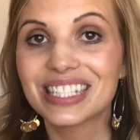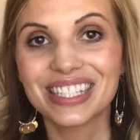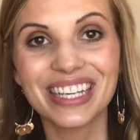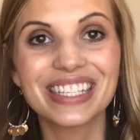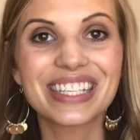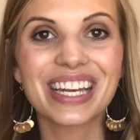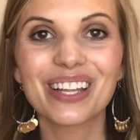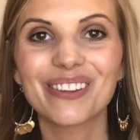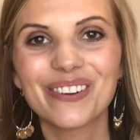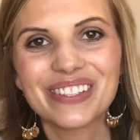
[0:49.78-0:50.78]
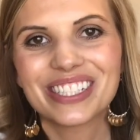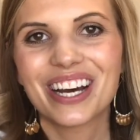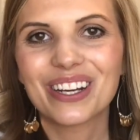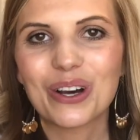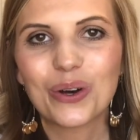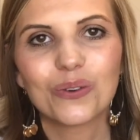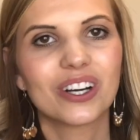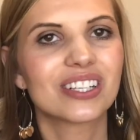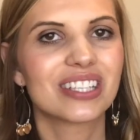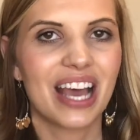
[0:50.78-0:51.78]
seasoned Louis Vuitton
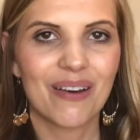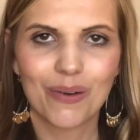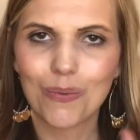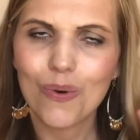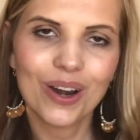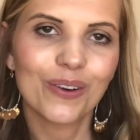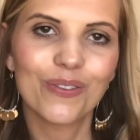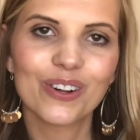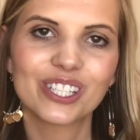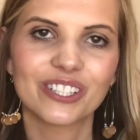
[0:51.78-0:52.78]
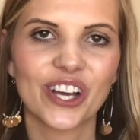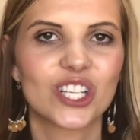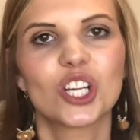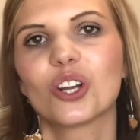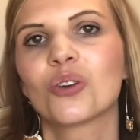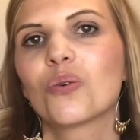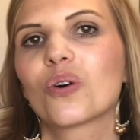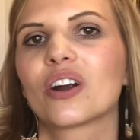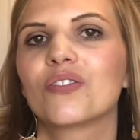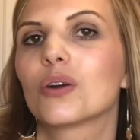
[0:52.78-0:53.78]
owners that have a wonderful collection,
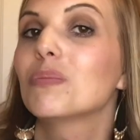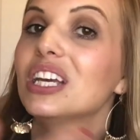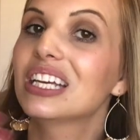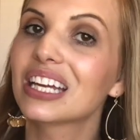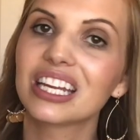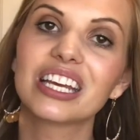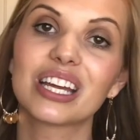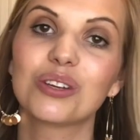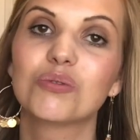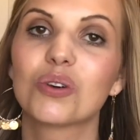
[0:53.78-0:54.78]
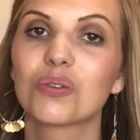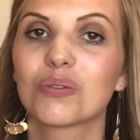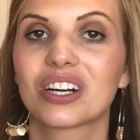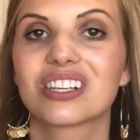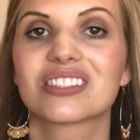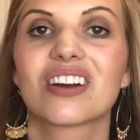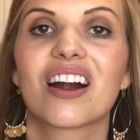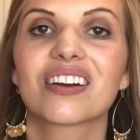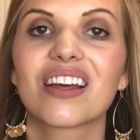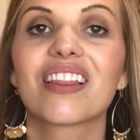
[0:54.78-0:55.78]
or if you're beginning and you don't know where to
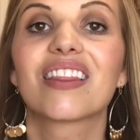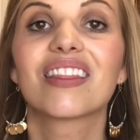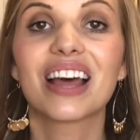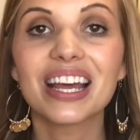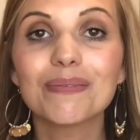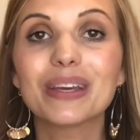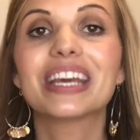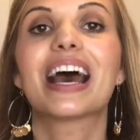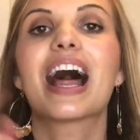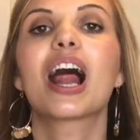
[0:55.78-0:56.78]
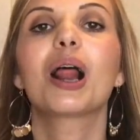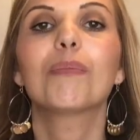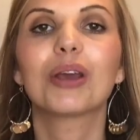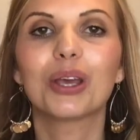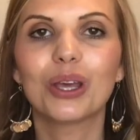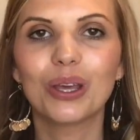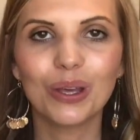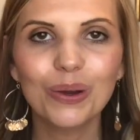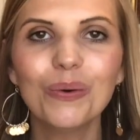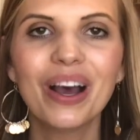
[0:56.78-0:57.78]
start, let me help
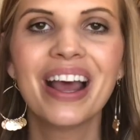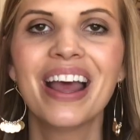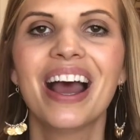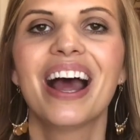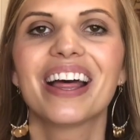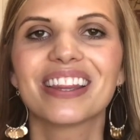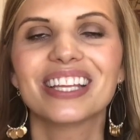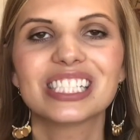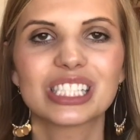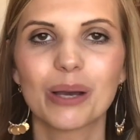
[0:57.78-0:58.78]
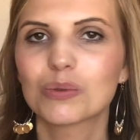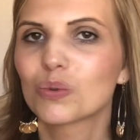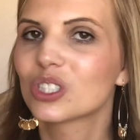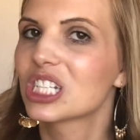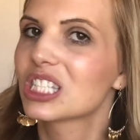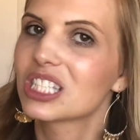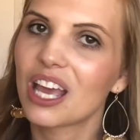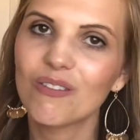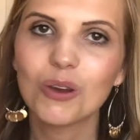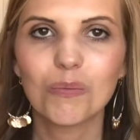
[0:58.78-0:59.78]
you. These tips will just
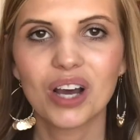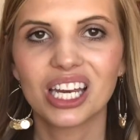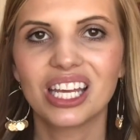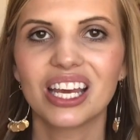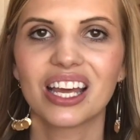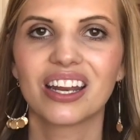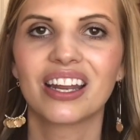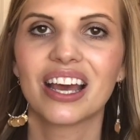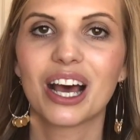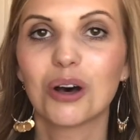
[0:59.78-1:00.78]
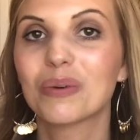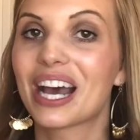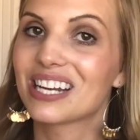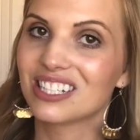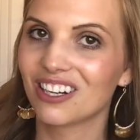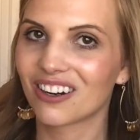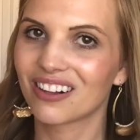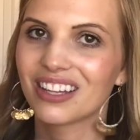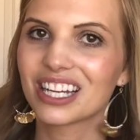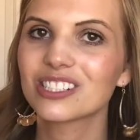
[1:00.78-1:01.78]
save you money and help add to your
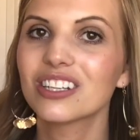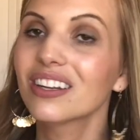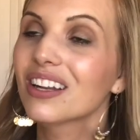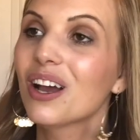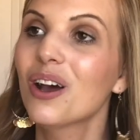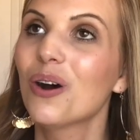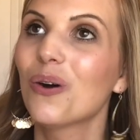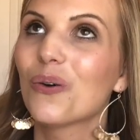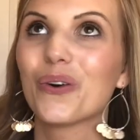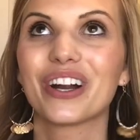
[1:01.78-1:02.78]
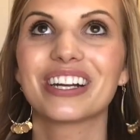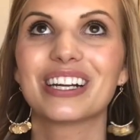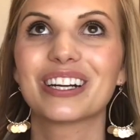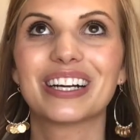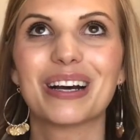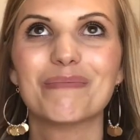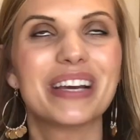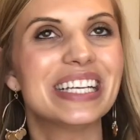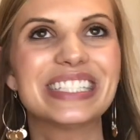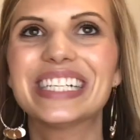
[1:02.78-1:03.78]
collection or your
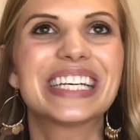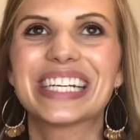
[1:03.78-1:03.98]
amazing